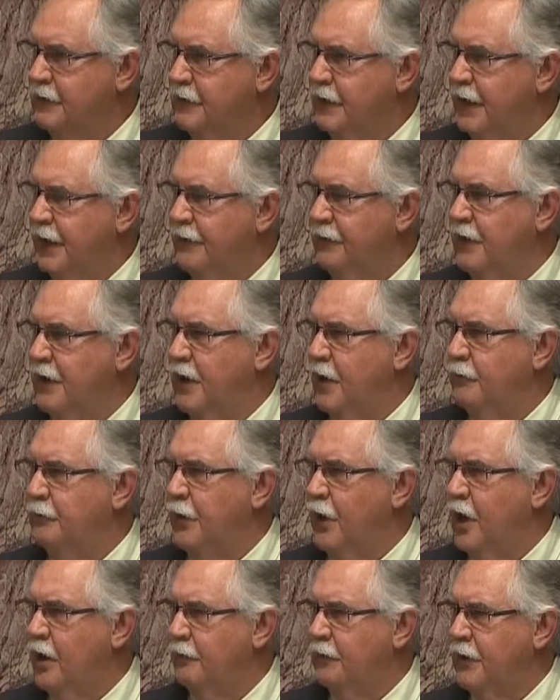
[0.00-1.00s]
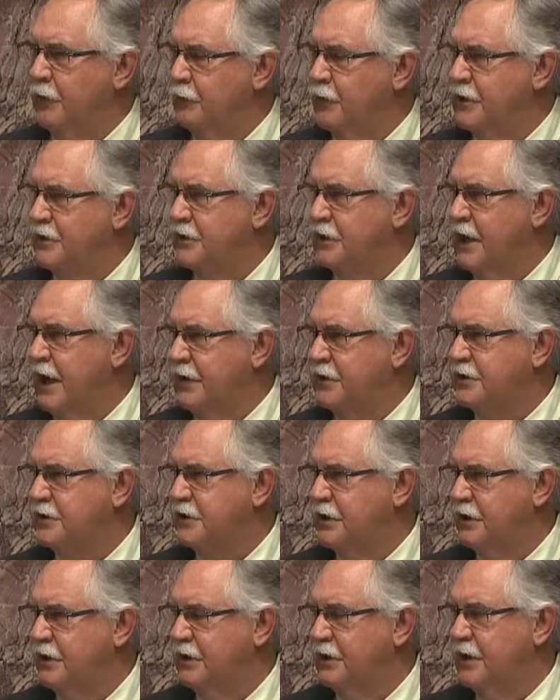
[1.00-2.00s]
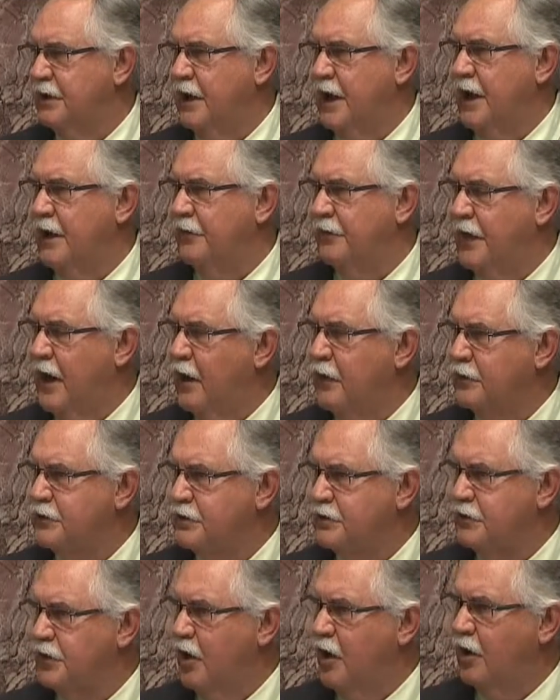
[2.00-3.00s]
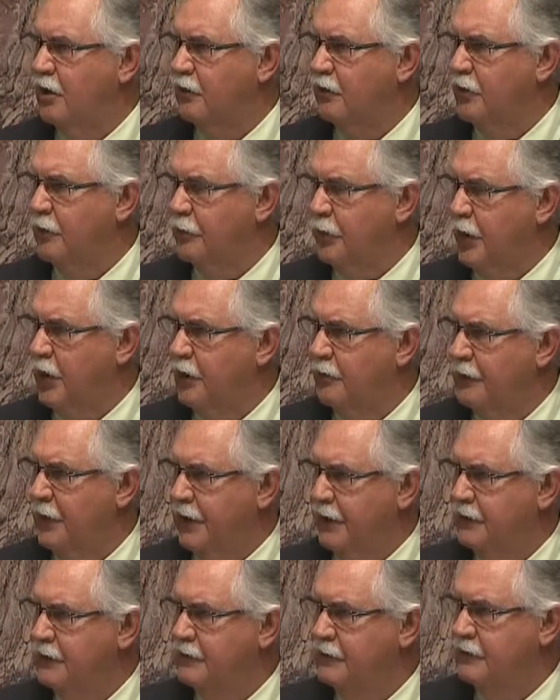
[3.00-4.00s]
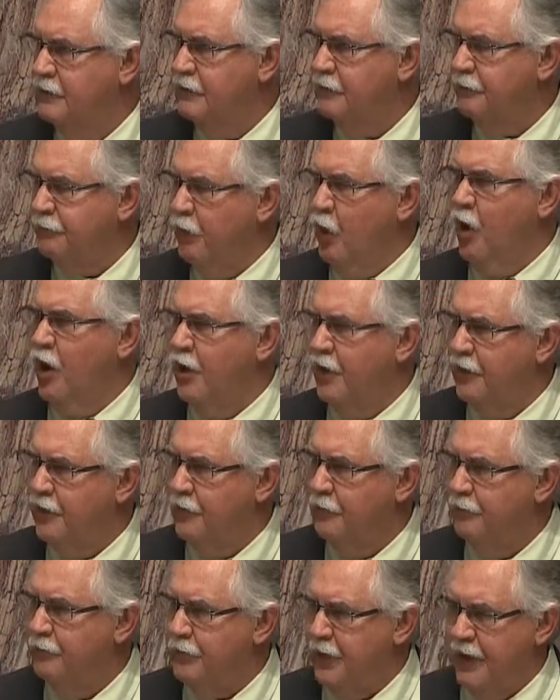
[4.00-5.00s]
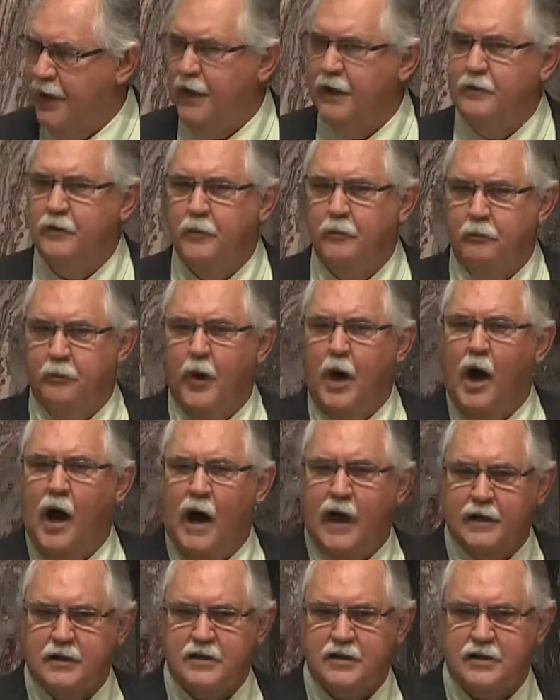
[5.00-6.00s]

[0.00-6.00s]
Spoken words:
and the apartment was less than a $1,000 apartment. 4 of them paying the boss